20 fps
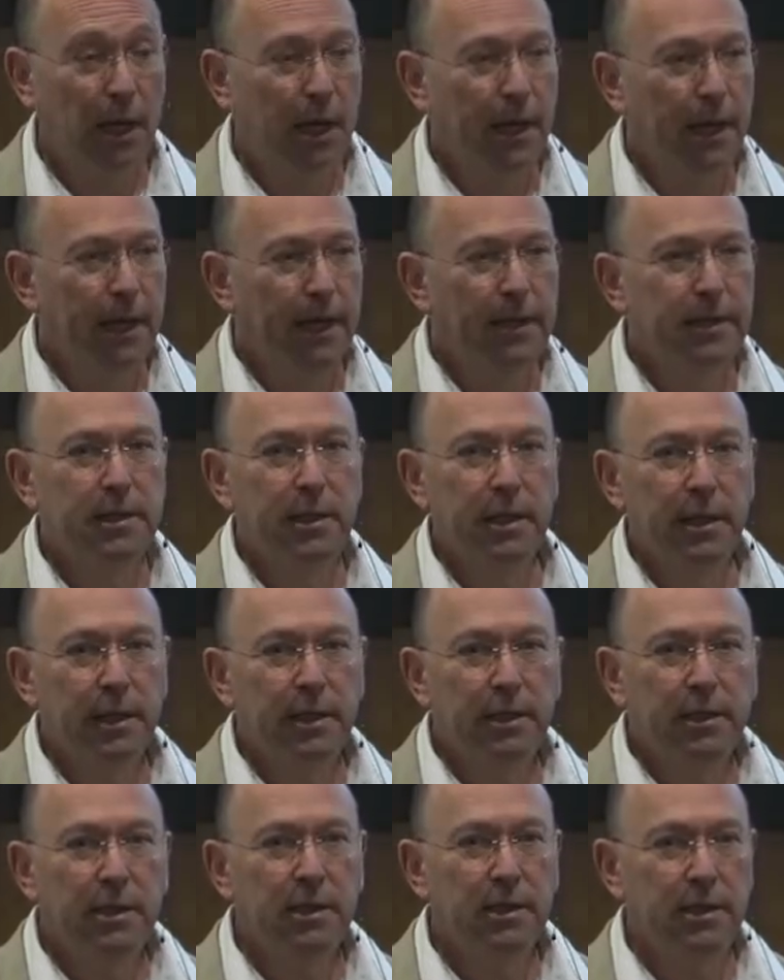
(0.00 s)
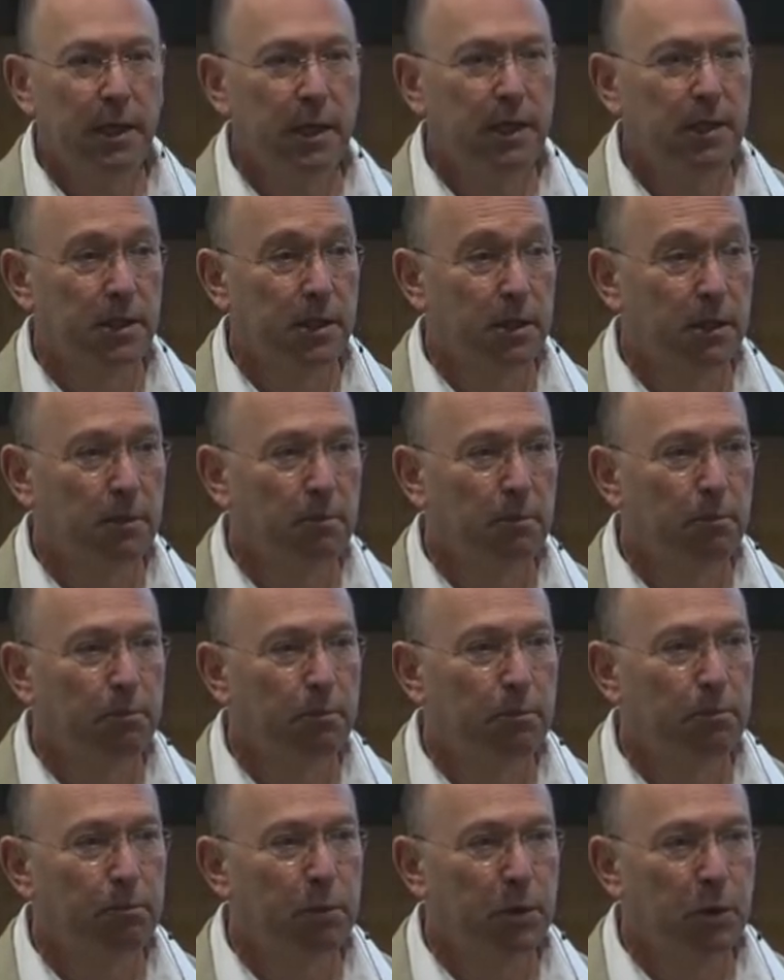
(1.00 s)
it's the intersection
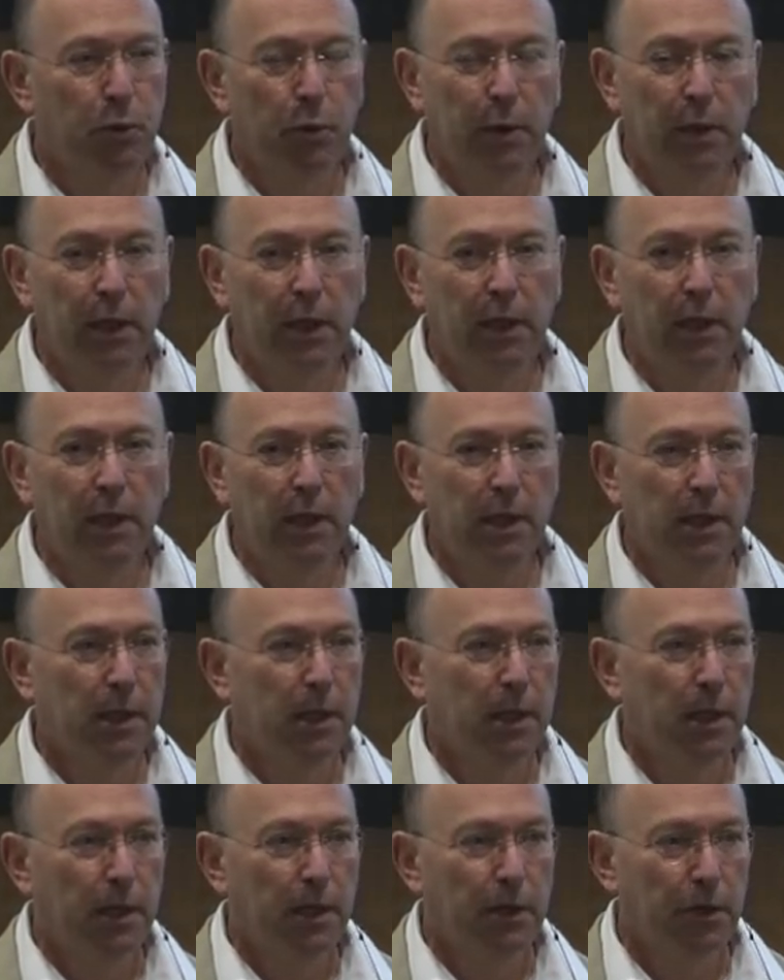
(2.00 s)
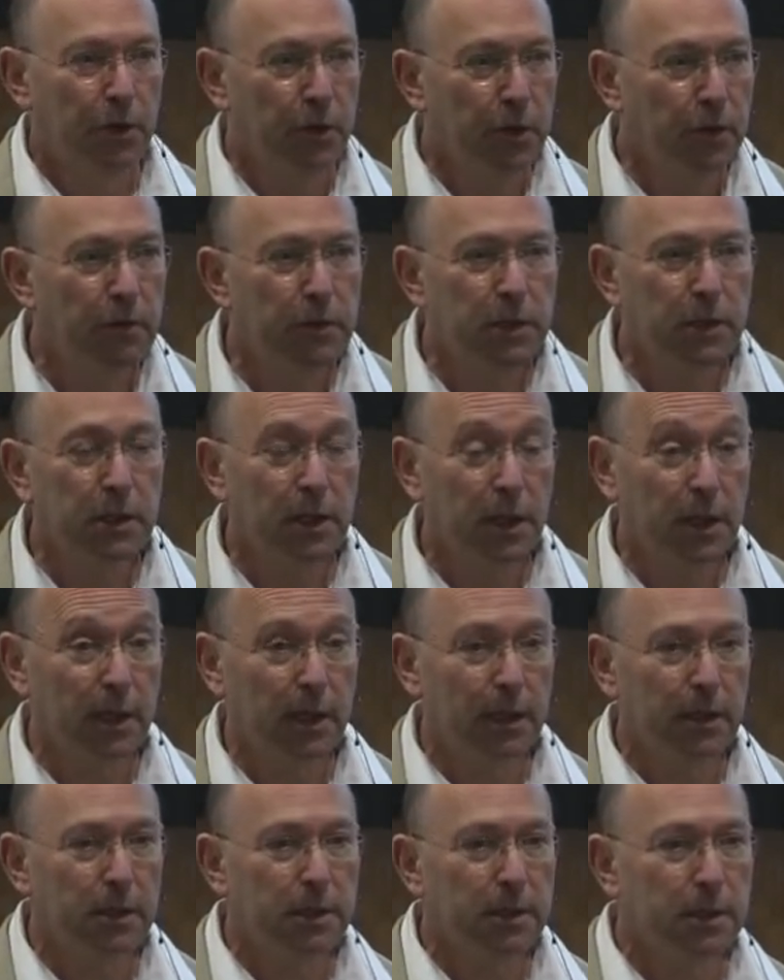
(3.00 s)
between
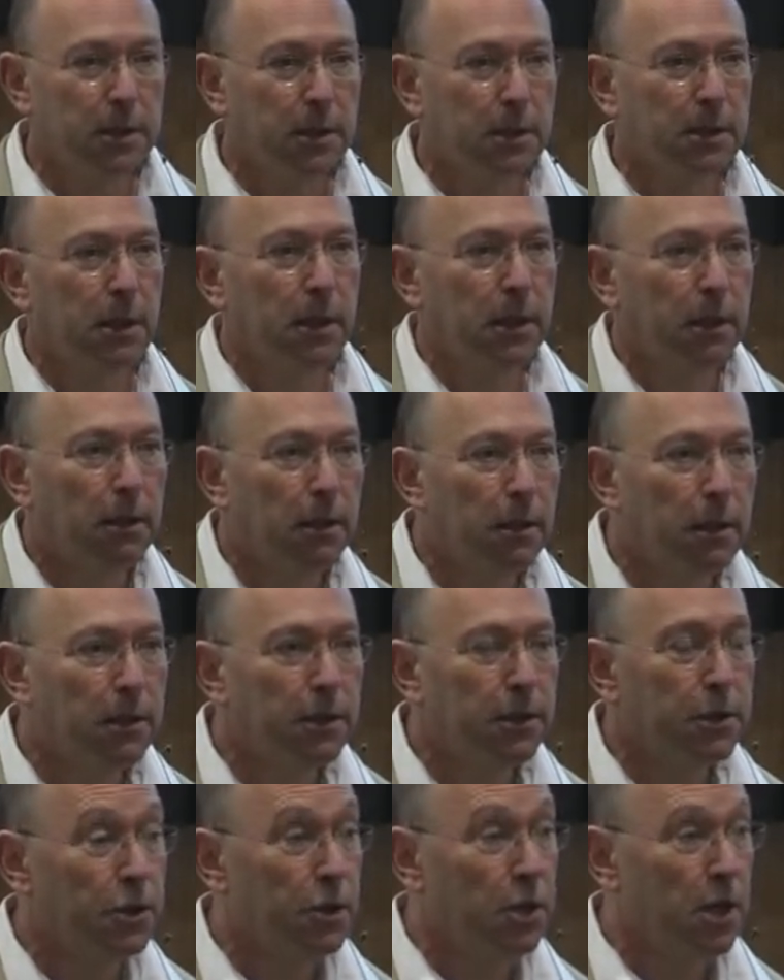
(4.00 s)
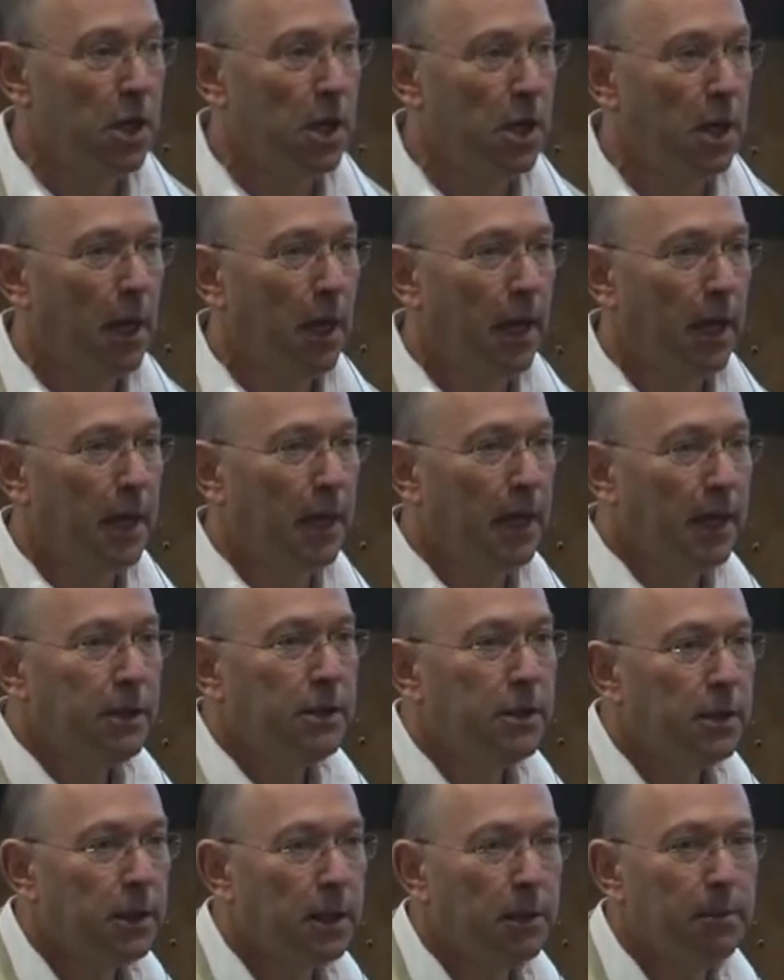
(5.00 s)
neuroscience, psychology,
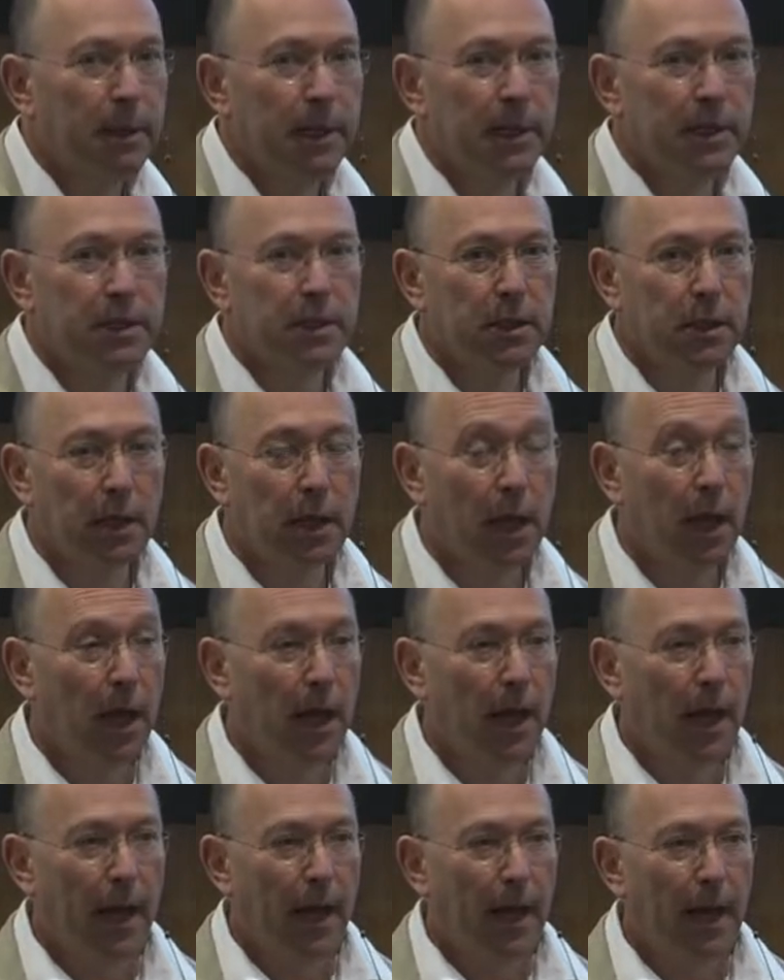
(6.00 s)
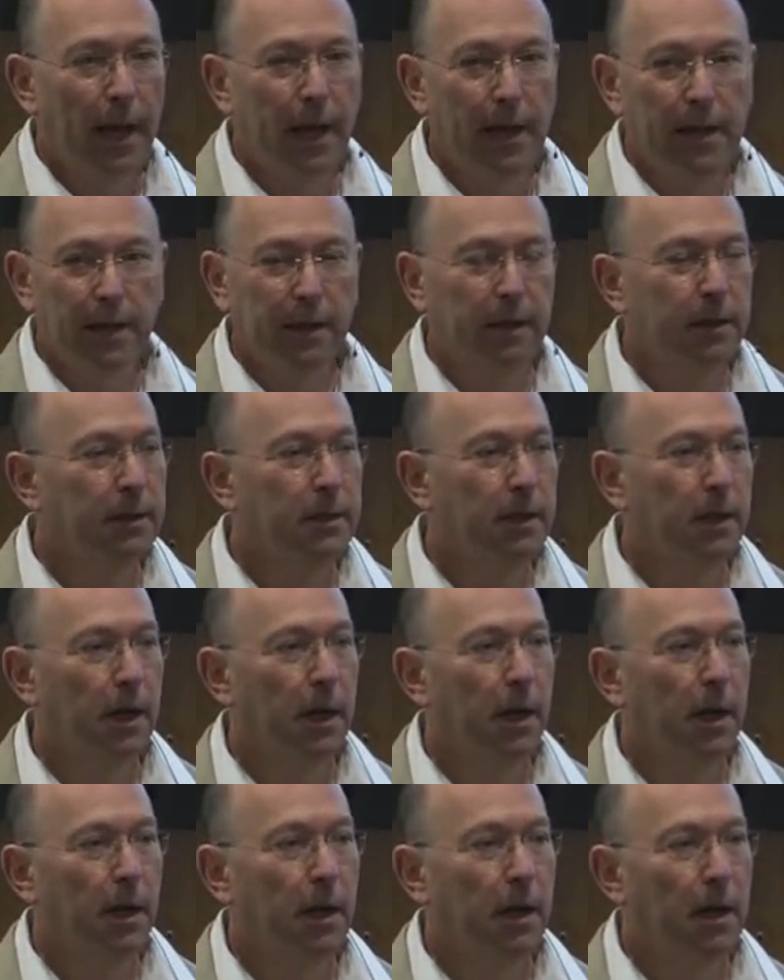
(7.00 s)
internal medicine, and
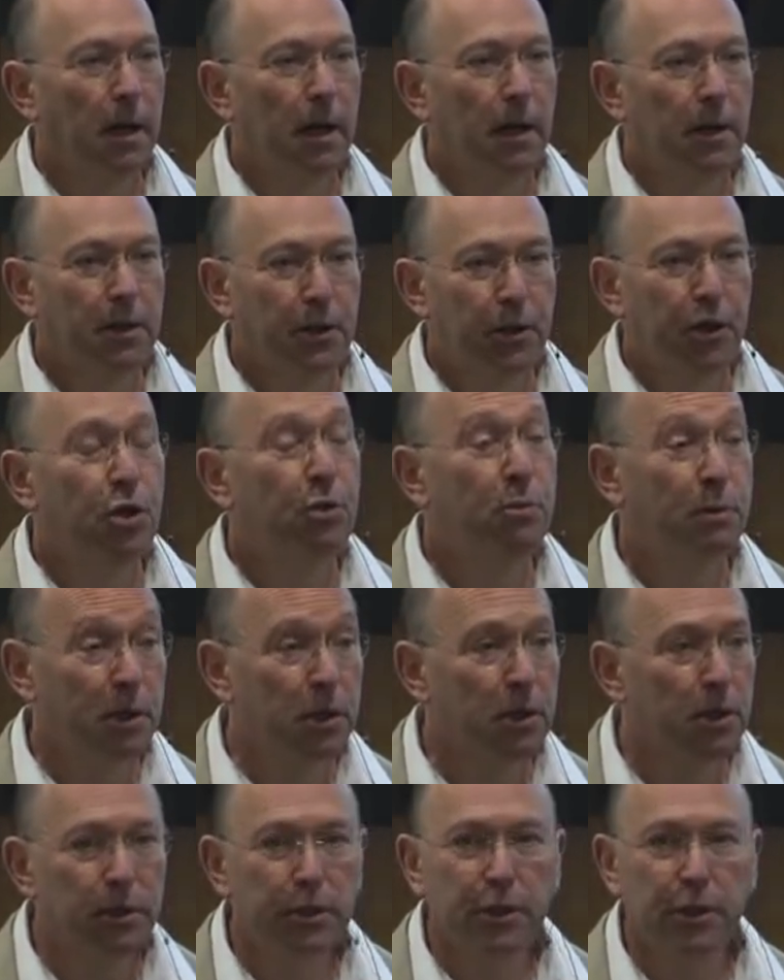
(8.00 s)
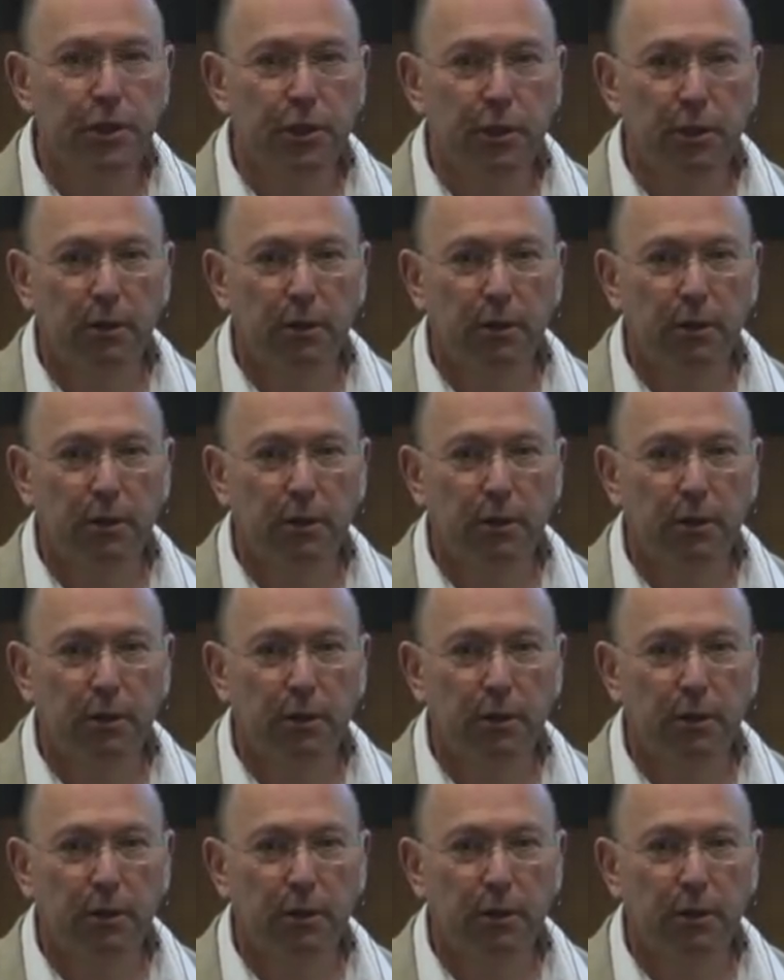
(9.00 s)
the human condition.